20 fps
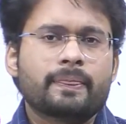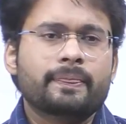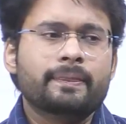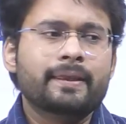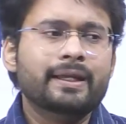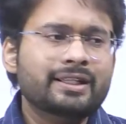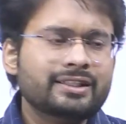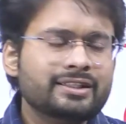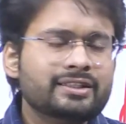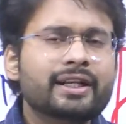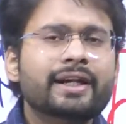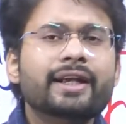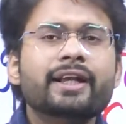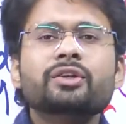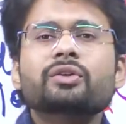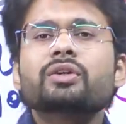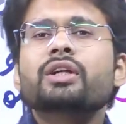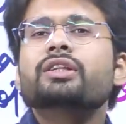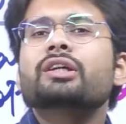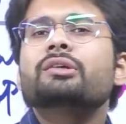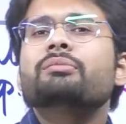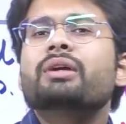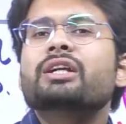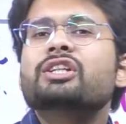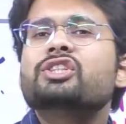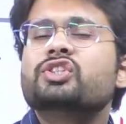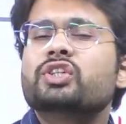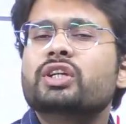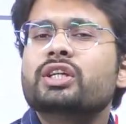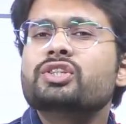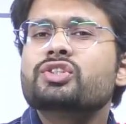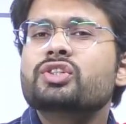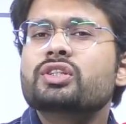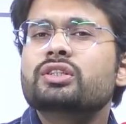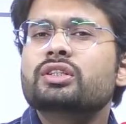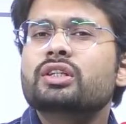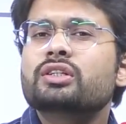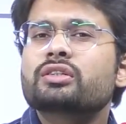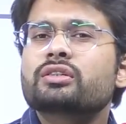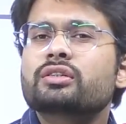it is leading to nothing but change
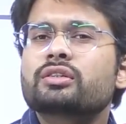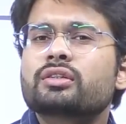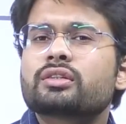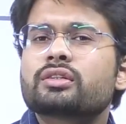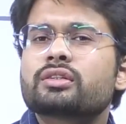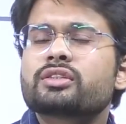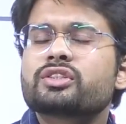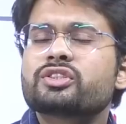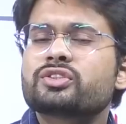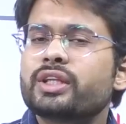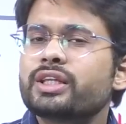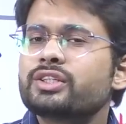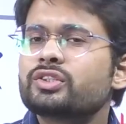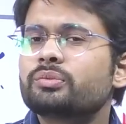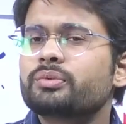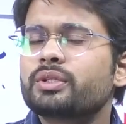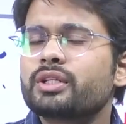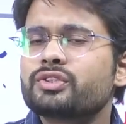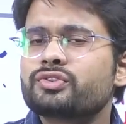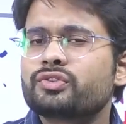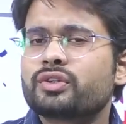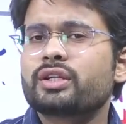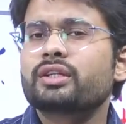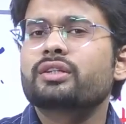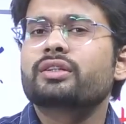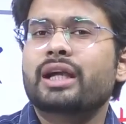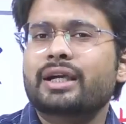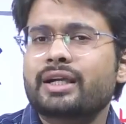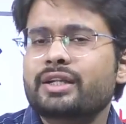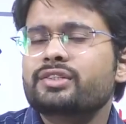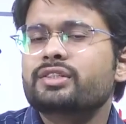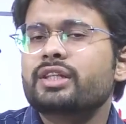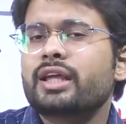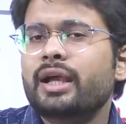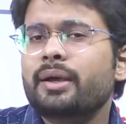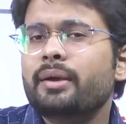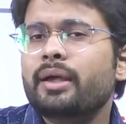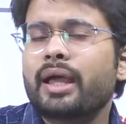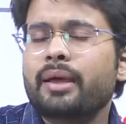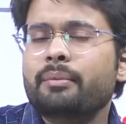in the stage of the history, that is the
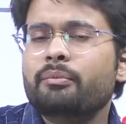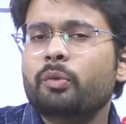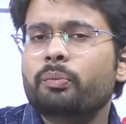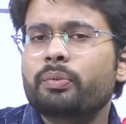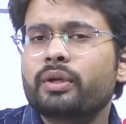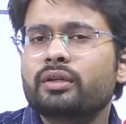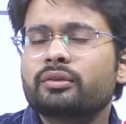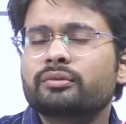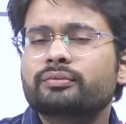MOP.